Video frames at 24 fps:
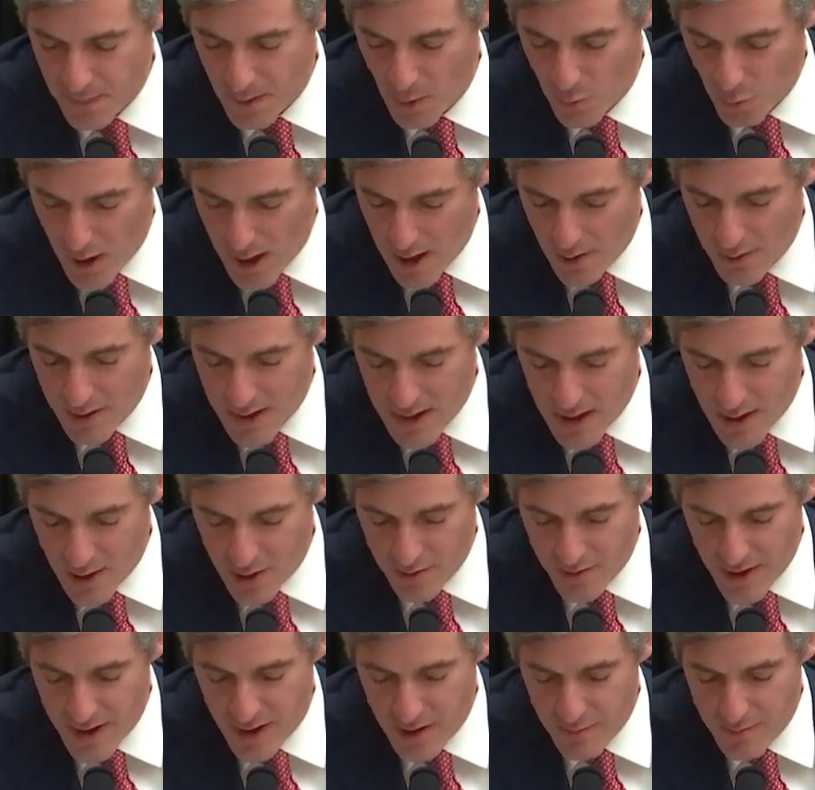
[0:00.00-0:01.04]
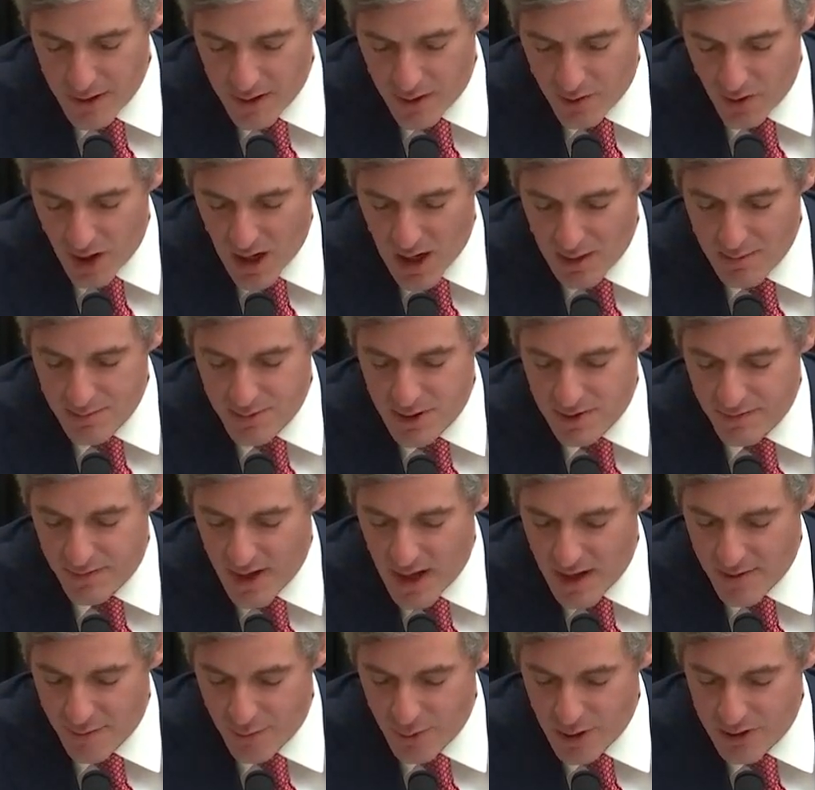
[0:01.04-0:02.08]
While here, they commit crimes of
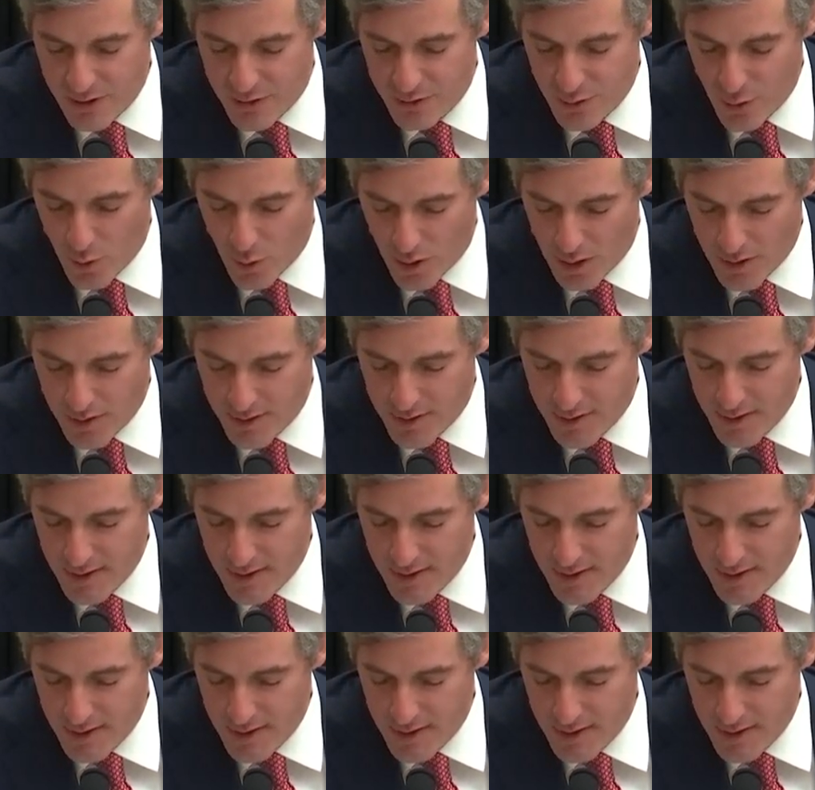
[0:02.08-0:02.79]
every sort.